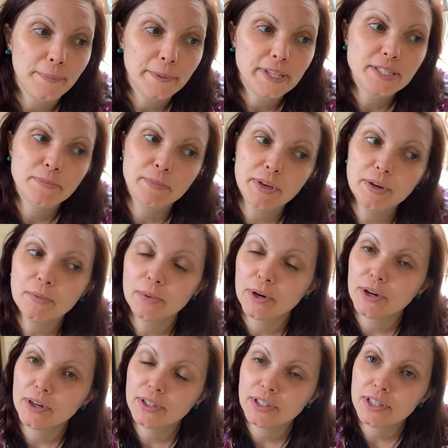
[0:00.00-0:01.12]
it's a big
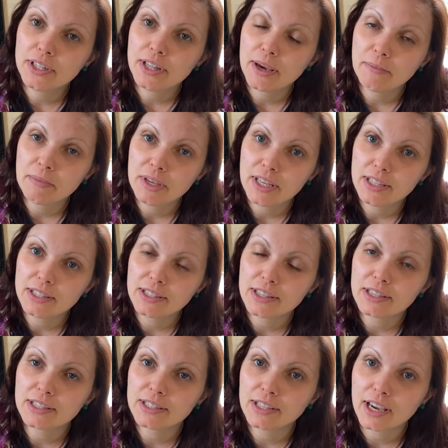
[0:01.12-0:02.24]
word that means the
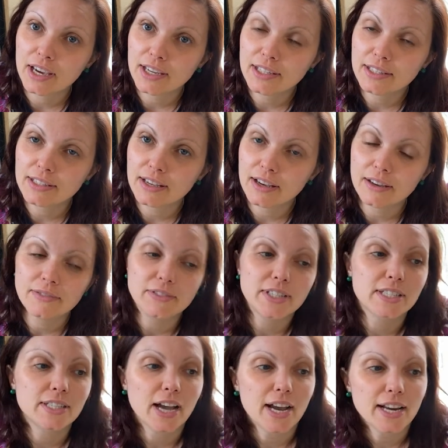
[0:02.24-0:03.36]
science of
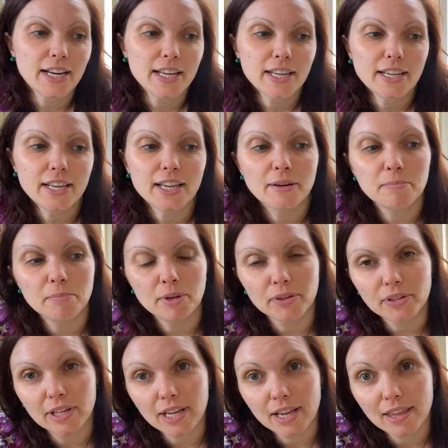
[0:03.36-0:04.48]
designing and
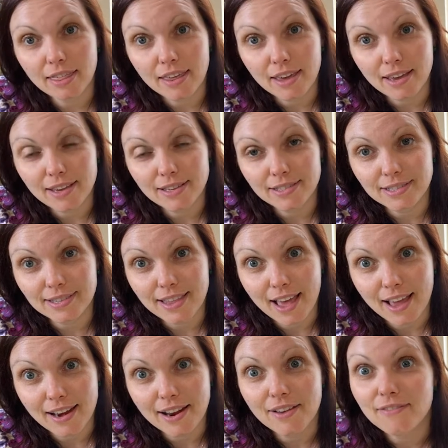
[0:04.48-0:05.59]
building things
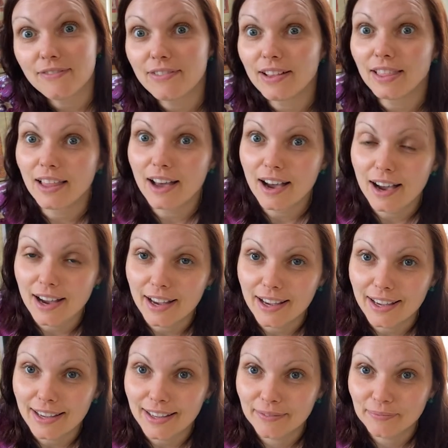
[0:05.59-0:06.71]
that
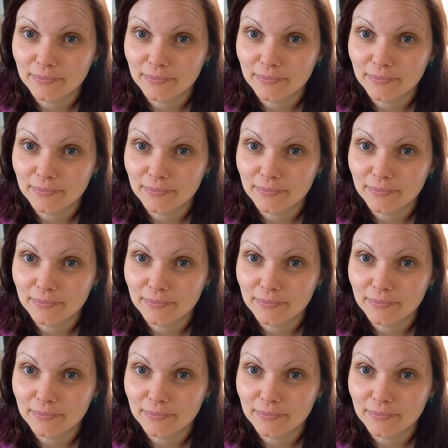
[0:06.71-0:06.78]
fly.